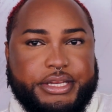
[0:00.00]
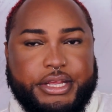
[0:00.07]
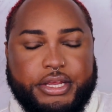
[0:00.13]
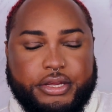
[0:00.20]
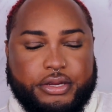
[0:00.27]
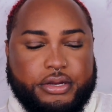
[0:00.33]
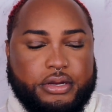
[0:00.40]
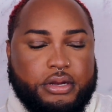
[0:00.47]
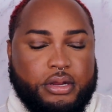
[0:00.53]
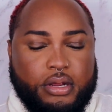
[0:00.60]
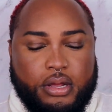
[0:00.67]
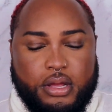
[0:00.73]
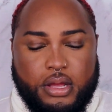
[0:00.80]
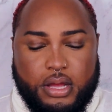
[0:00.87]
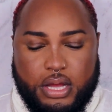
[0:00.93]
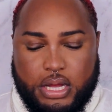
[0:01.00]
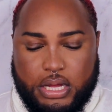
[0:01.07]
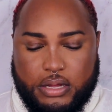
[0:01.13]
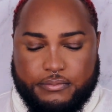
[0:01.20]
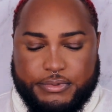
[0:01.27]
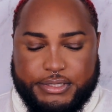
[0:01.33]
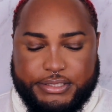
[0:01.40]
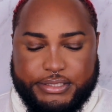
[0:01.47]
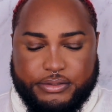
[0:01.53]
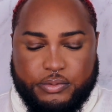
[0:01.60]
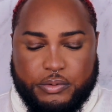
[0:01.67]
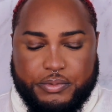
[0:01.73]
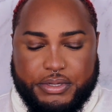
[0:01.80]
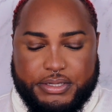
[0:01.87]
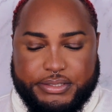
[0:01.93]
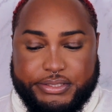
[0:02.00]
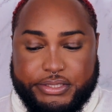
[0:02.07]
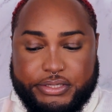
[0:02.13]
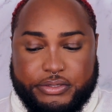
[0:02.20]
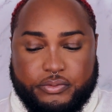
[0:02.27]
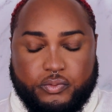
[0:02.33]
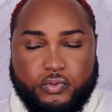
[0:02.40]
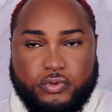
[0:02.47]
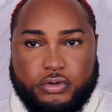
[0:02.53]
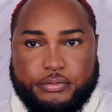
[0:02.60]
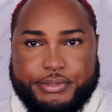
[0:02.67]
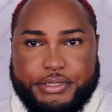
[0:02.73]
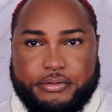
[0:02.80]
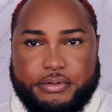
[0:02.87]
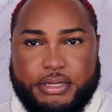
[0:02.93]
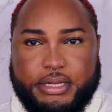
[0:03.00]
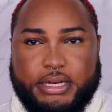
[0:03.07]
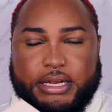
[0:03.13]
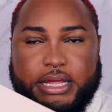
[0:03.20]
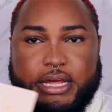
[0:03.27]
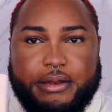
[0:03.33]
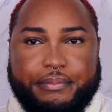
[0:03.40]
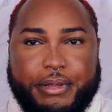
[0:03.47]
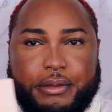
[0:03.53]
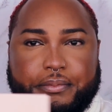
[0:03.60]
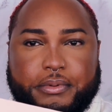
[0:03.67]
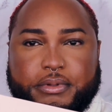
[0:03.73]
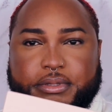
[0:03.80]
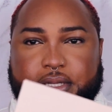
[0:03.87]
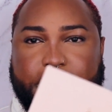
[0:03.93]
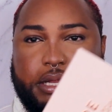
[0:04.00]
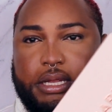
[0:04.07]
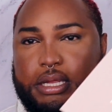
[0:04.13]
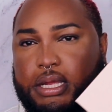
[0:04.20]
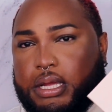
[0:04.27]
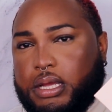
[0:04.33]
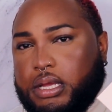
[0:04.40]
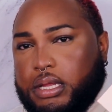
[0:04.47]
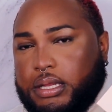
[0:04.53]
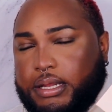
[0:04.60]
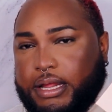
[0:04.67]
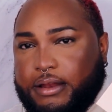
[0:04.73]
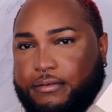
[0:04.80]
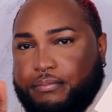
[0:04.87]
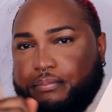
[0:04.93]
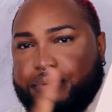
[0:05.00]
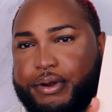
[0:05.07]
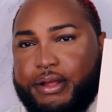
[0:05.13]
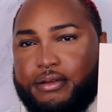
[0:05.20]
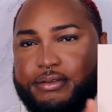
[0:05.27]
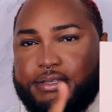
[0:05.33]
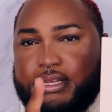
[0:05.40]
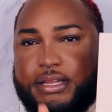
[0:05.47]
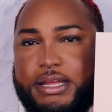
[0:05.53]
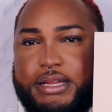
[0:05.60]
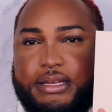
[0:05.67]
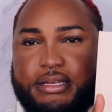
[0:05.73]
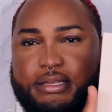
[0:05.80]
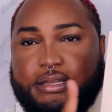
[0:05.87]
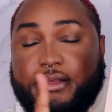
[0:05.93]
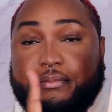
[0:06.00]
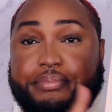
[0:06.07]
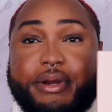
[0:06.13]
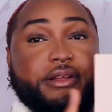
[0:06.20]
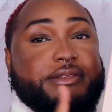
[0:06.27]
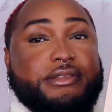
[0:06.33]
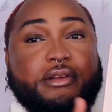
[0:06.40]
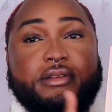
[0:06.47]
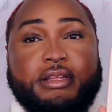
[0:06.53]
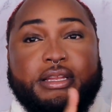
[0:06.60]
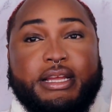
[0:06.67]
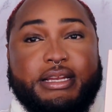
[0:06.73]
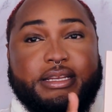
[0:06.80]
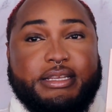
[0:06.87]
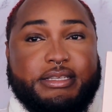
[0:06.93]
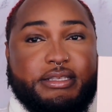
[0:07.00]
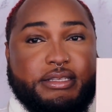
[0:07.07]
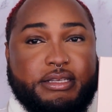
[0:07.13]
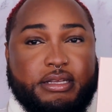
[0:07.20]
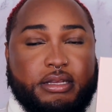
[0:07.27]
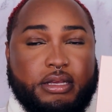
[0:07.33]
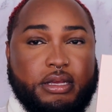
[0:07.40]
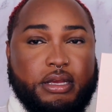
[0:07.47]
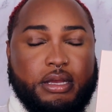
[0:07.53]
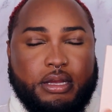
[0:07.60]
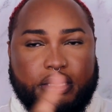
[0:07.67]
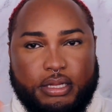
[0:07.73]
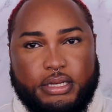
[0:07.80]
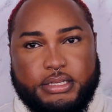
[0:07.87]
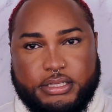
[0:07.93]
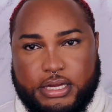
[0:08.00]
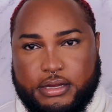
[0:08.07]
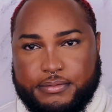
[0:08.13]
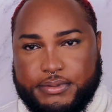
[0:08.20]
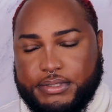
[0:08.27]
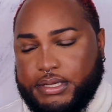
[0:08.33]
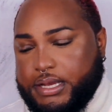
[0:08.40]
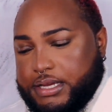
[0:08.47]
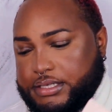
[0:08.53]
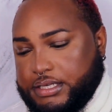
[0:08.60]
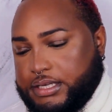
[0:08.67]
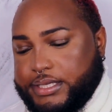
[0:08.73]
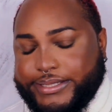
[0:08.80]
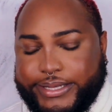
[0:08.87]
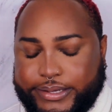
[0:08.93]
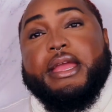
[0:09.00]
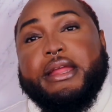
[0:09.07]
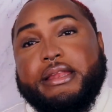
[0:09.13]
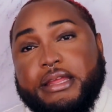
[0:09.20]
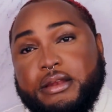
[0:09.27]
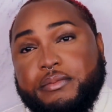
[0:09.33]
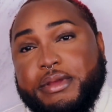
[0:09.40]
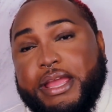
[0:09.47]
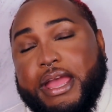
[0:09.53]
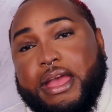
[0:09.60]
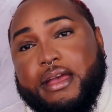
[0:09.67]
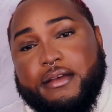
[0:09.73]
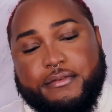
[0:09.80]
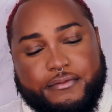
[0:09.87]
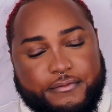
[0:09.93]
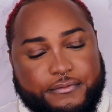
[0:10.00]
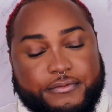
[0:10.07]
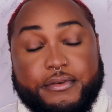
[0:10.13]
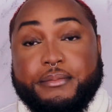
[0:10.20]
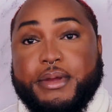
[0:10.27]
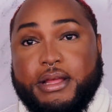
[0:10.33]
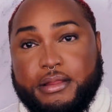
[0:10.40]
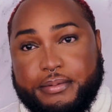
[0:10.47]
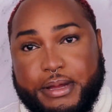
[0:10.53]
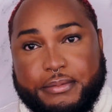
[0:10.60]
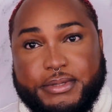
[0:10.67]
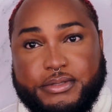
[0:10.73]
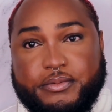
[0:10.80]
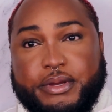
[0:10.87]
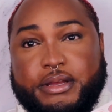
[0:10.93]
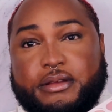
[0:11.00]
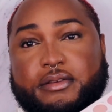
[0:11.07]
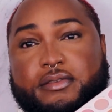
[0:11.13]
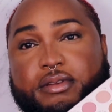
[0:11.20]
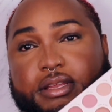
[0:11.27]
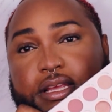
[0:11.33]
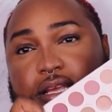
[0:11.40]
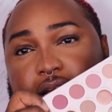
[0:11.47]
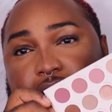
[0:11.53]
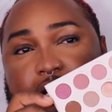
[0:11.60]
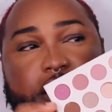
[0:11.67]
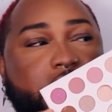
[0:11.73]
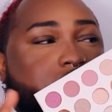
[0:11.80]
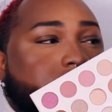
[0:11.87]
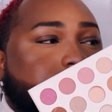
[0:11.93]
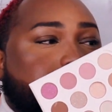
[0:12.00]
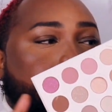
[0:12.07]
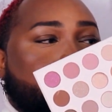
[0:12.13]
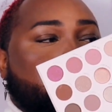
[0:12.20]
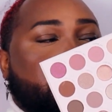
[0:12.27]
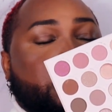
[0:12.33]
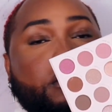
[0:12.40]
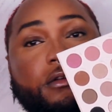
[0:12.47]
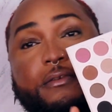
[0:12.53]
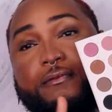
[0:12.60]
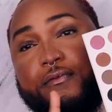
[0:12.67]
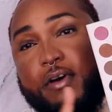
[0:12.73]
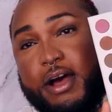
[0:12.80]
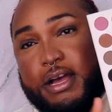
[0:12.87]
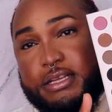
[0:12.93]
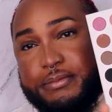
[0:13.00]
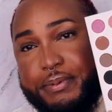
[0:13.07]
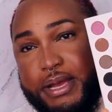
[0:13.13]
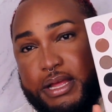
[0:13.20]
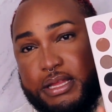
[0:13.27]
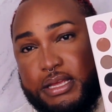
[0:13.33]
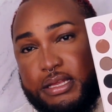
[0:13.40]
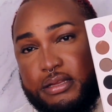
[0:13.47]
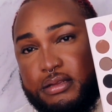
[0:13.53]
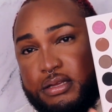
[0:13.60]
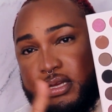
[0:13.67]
here. Um, this is what we considered warm tone. And a lot of people think that if browns look like, if browns don't look like this, then it's obviously ash and it's not. And then we have from ColourPop as well, the Stone Cold Fox palette.